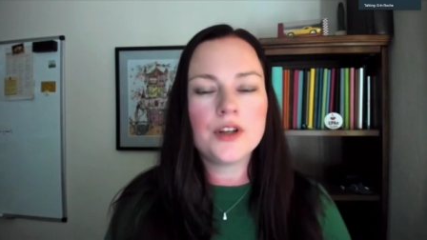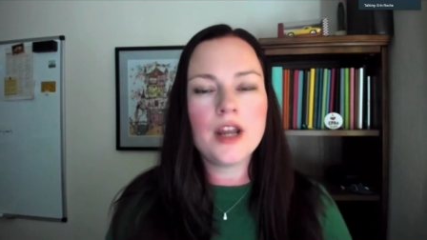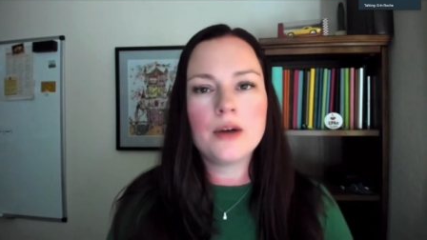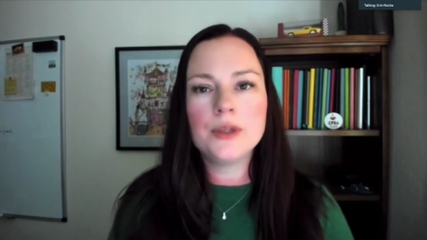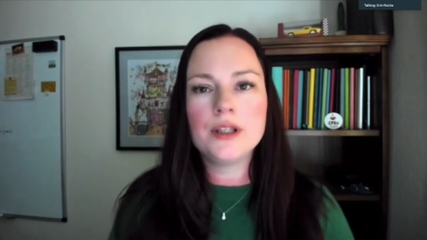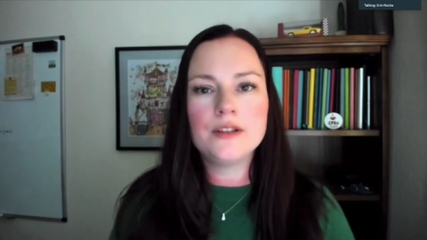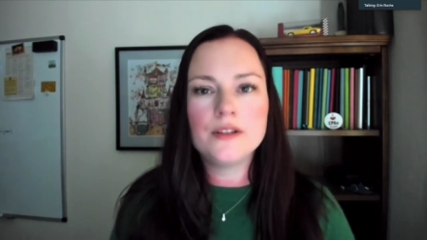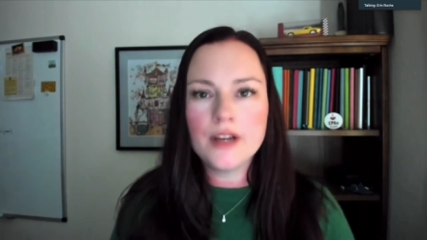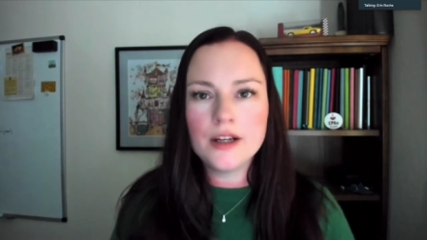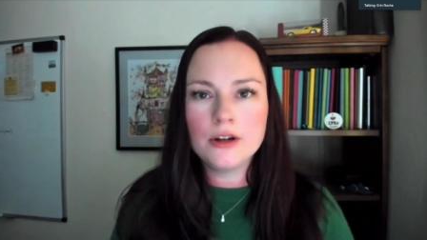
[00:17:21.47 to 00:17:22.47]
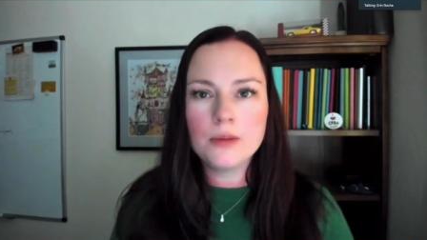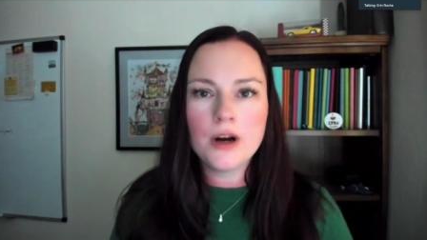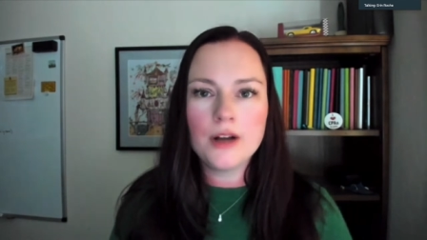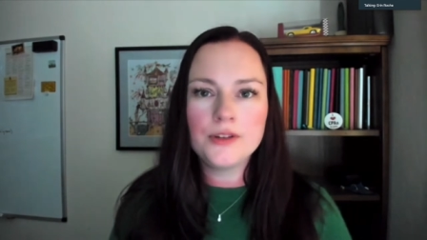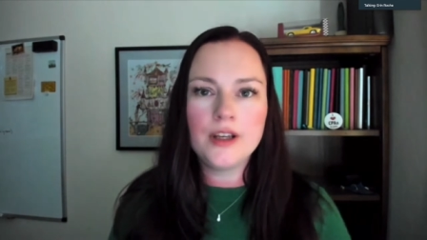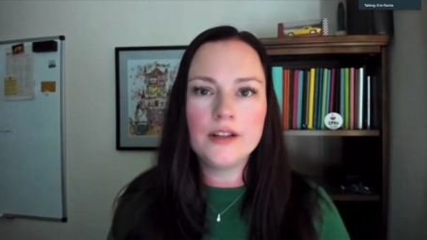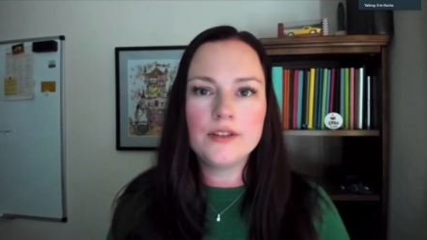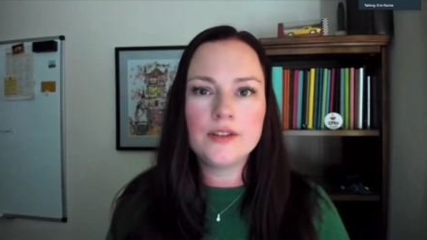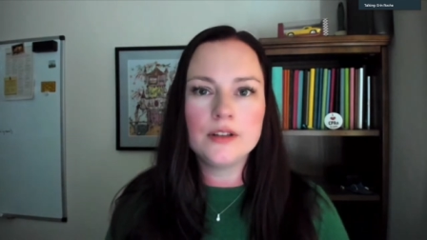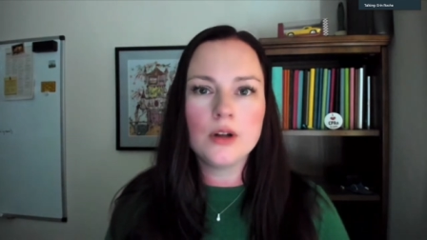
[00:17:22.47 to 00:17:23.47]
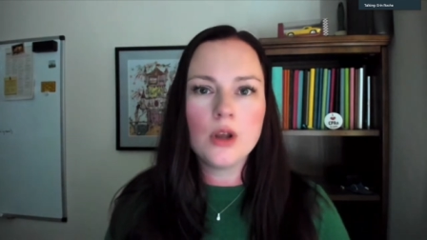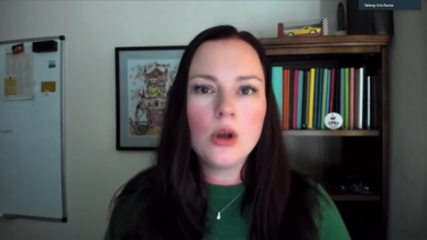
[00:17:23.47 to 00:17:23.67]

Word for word: and how we designed our process, and